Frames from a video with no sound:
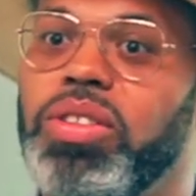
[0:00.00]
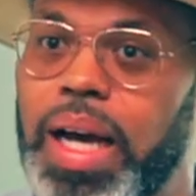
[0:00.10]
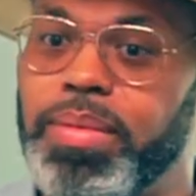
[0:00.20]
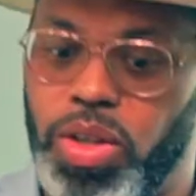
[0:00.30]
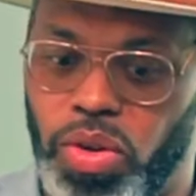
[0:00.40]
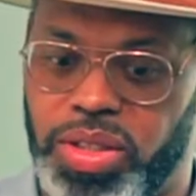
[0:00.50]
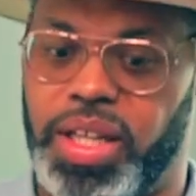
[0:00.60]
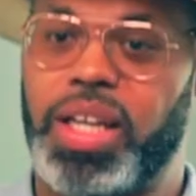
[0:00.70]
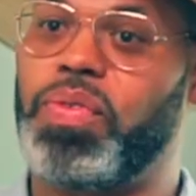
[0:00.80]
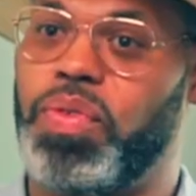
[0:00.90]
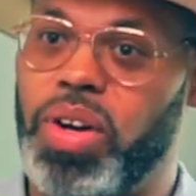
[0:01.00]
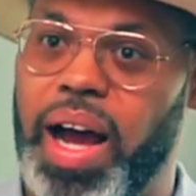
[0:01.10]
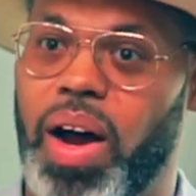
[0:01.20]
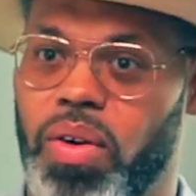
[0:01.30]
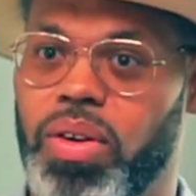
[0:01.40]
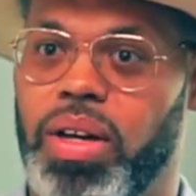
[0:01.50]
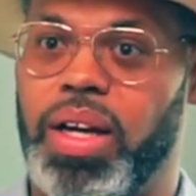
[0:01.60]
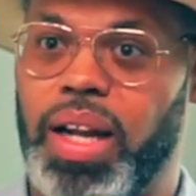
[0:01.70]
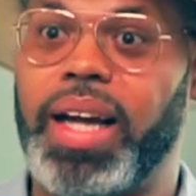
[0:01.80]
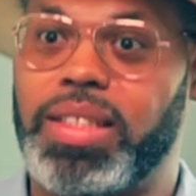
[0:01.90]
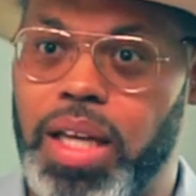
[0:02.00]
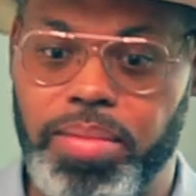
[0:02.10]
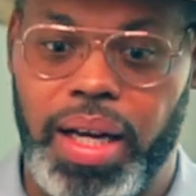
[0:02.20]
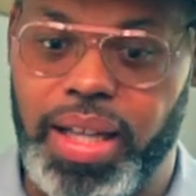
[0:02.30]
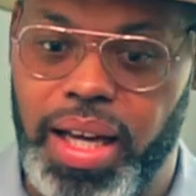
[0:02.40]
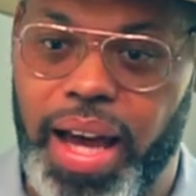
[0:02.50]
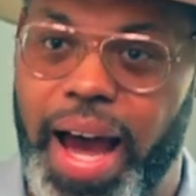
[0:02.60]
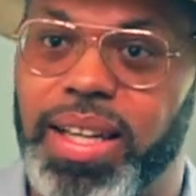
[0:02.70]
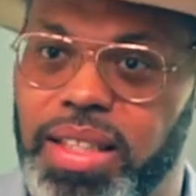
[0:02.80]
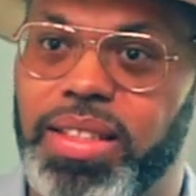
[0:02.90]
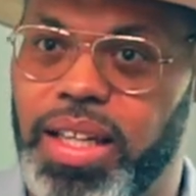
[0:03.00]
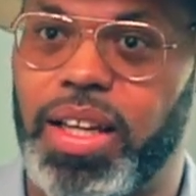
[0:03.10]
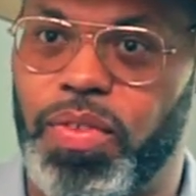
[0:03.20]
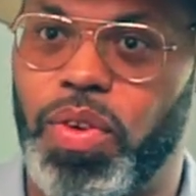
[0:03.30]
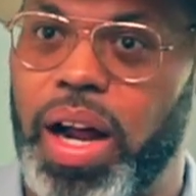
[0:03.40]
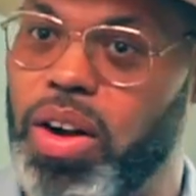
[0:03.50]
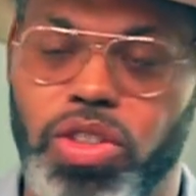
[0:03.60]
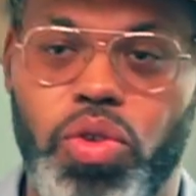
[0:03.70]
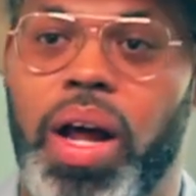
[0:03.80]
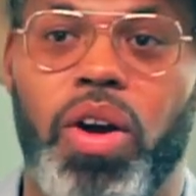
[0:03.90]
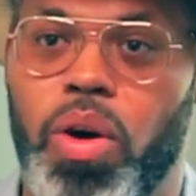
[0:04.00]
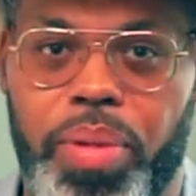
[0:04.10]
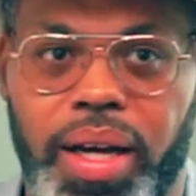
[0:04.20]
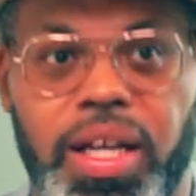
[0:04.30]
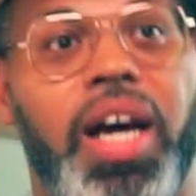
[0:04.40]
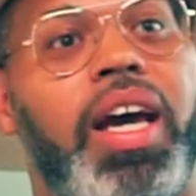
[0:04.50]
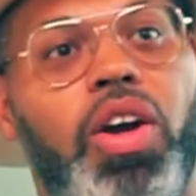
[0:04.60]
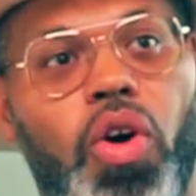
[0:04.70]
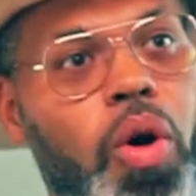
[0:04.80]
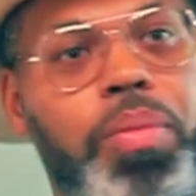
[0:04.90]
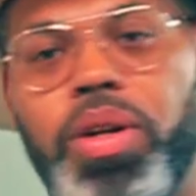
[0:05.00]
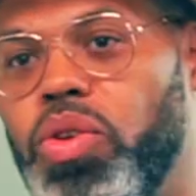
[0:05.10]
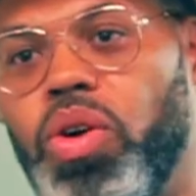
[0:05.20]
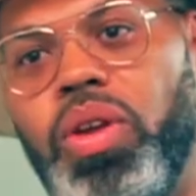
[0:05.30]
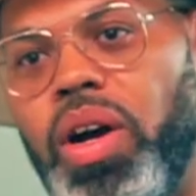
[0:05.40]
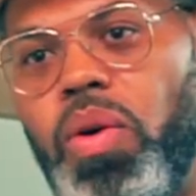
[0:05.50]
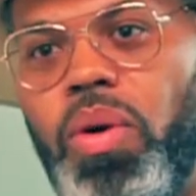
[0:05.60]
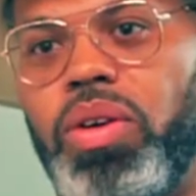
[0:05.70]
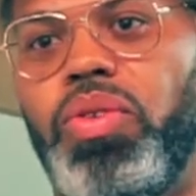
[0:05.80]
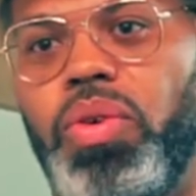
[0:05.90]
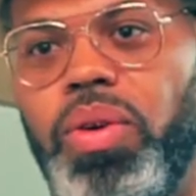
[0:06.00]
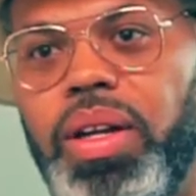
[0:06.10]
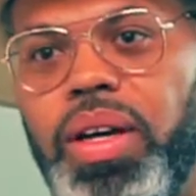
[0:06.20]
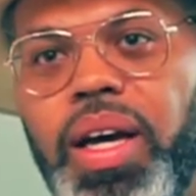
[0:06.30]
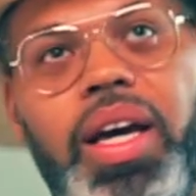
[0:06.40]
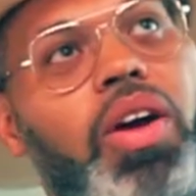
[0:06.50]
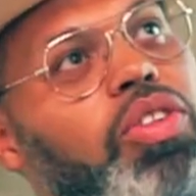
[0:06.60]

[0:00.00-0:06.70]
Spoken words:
times he's going to stick his foot out. Like sometimes he has to stick his foot out because you're not going to pay, he's going to open the door, you're not going to walk through it. He's going